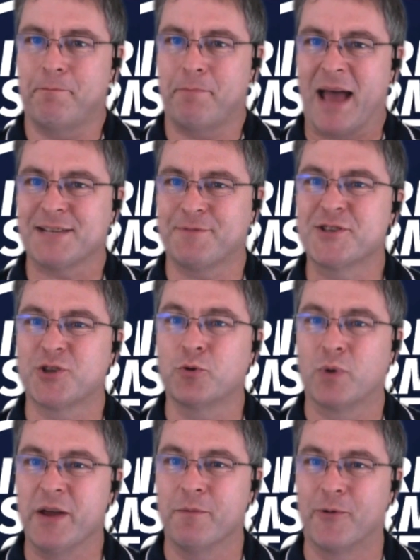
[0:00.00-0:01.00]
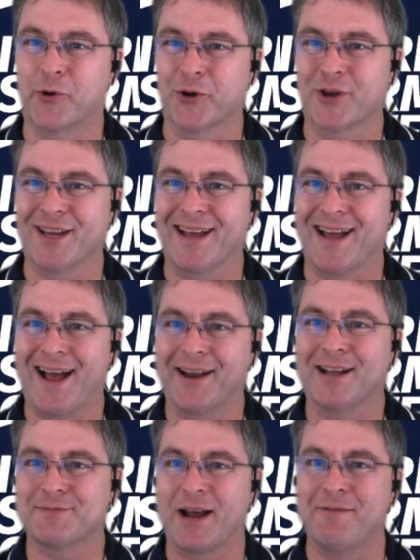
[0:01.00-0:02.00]
Passwords don't really work.
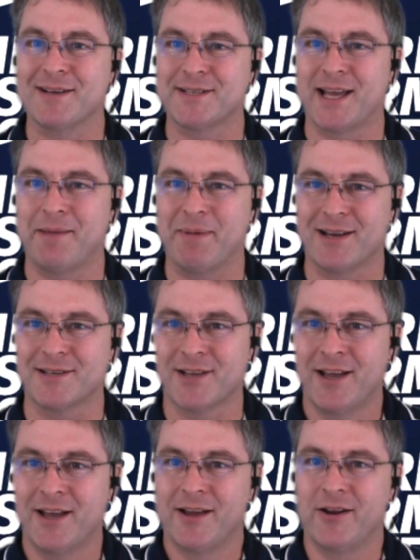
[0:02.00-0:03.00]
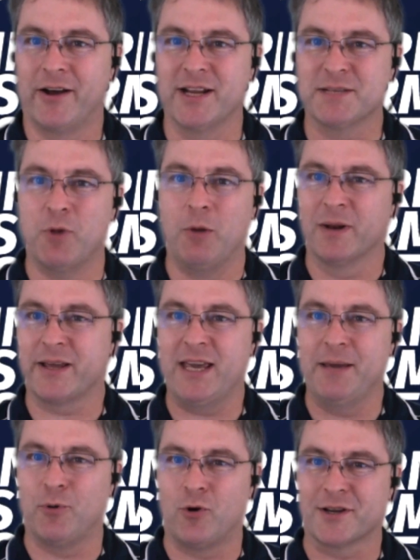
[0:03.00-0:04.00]
That's what I always say, because on these mobile
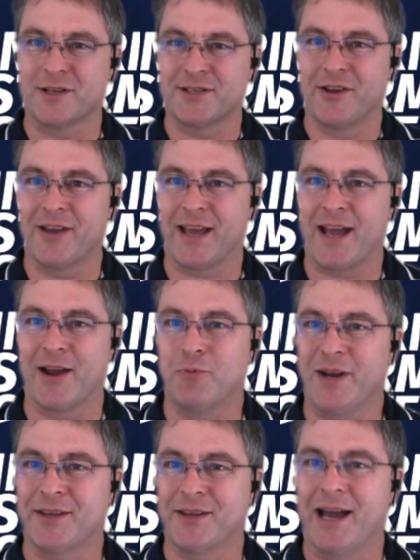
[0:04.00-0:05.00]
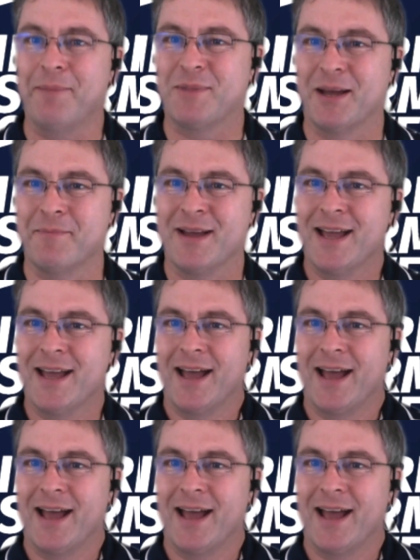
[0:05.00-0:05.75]
keyboards, you can't really type them.